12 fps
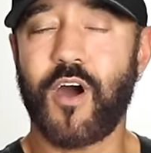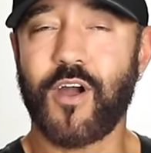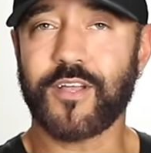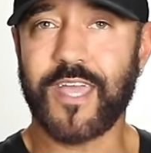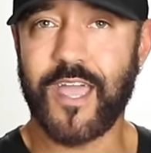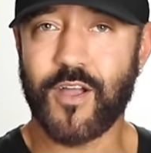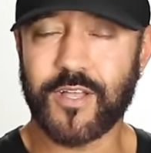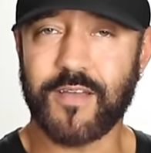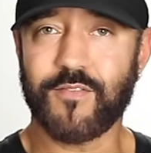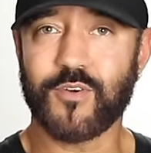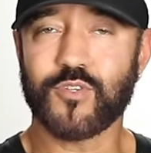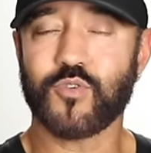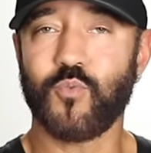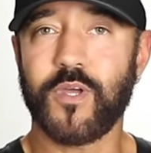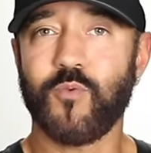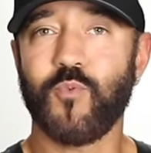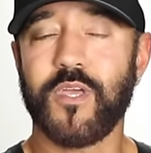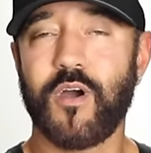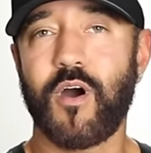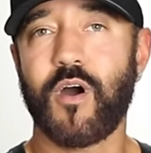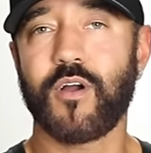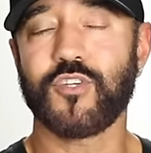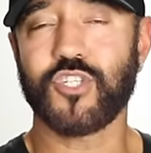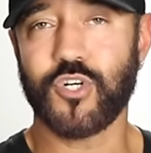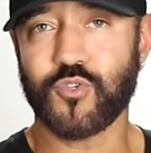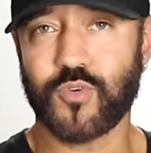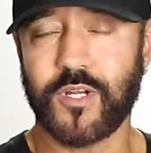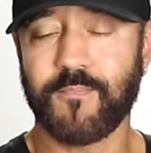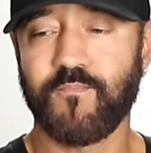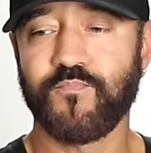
our caregivers when we are children.